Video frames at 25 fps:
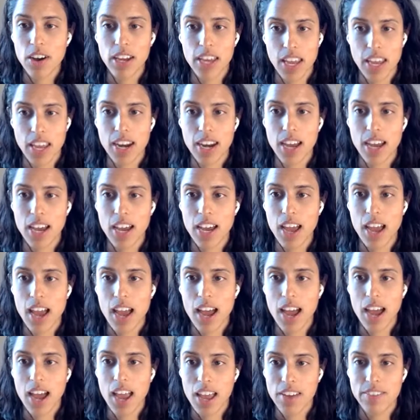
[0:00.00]
know again I,
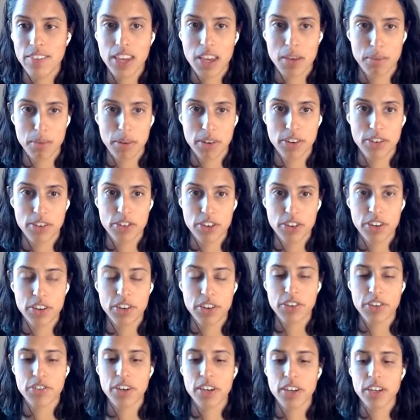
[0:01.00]
I, have a chemical
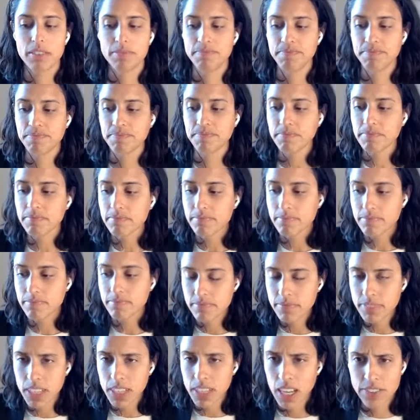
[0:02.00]
engineering degree
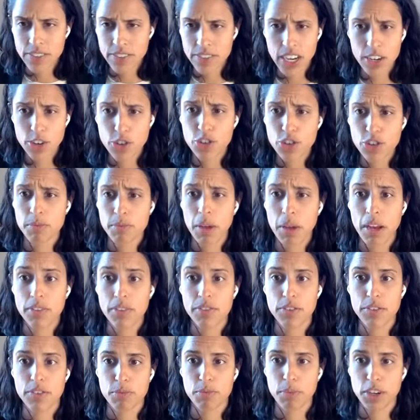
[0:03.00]
i have a dangerous amount
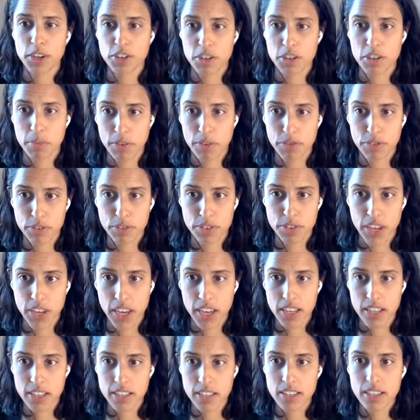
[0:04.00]
of information about food
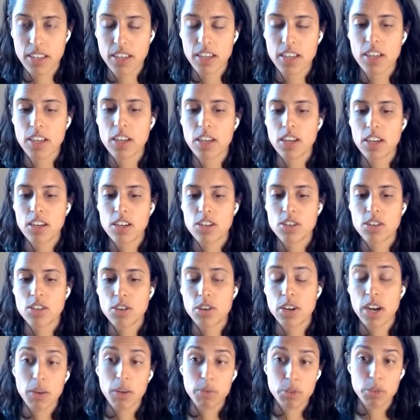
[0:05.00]
science
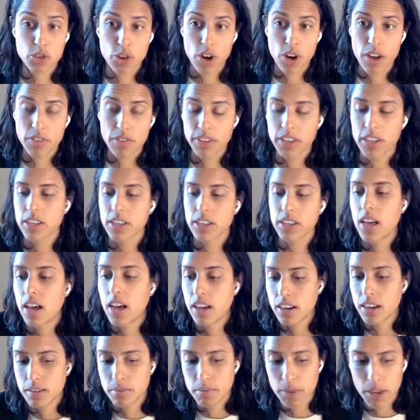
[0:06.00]
so and i was traveling a
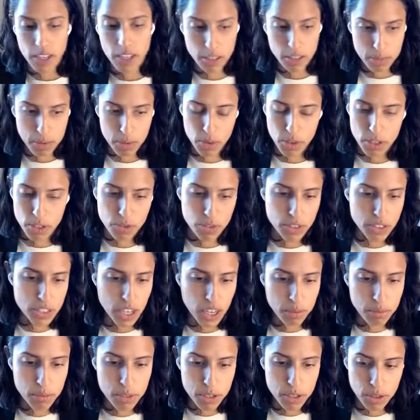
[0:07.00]
lot and my husband works full
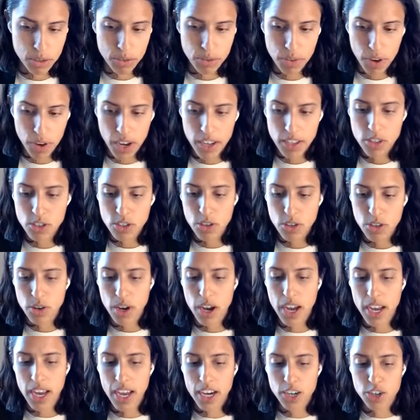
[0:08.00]
time too right so
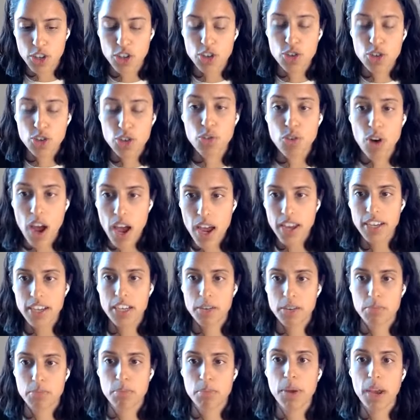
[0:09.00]
i actually
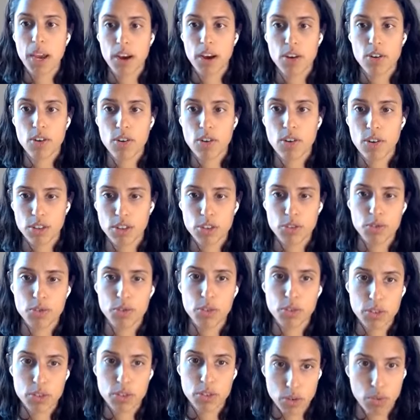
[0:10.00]
tried to prepare all these
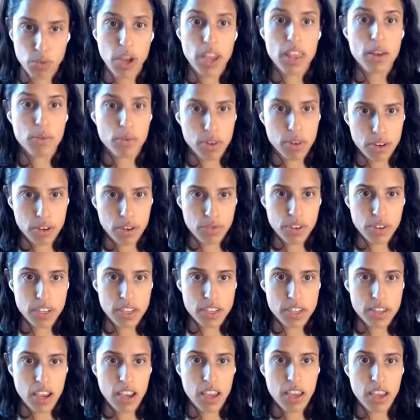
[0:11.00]
foods in a way that were
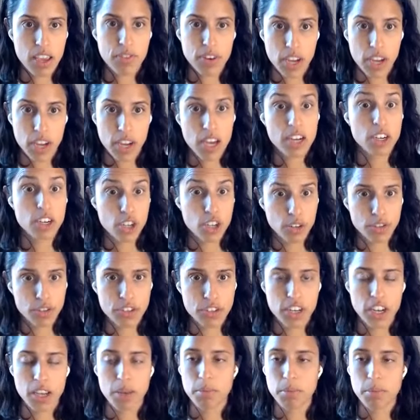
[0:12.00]
infant safe and kind of
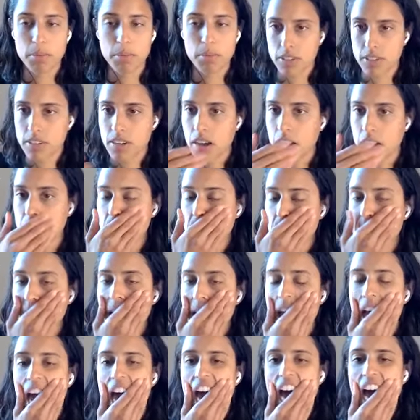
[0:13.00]
shelf stable and stuff
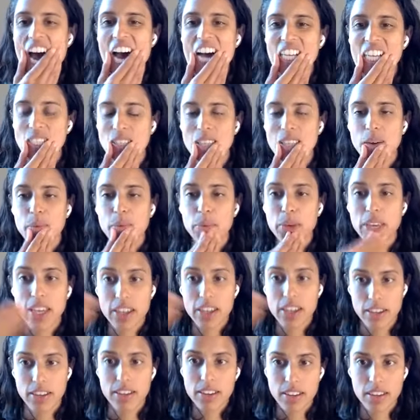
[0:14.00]
so that we
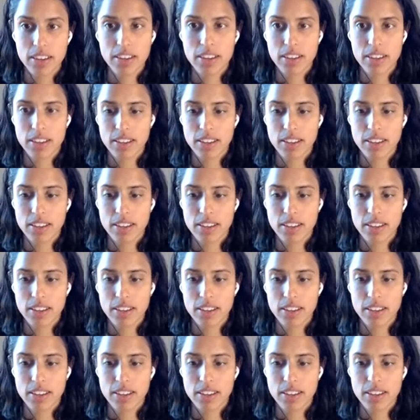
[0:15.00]
could